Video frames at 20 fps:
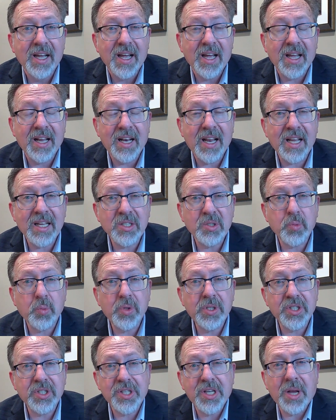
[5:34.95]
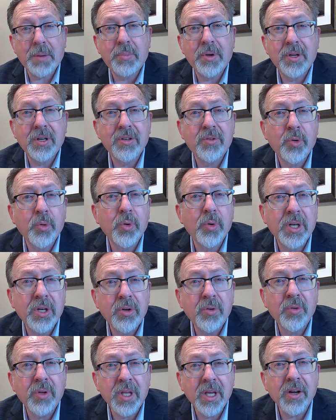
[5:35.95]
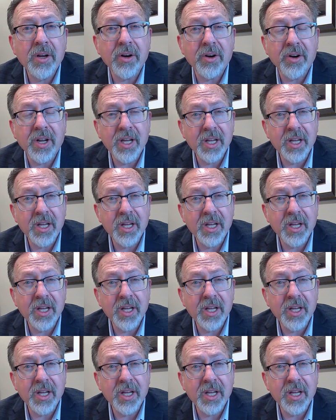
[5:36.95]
And as we step into a new year,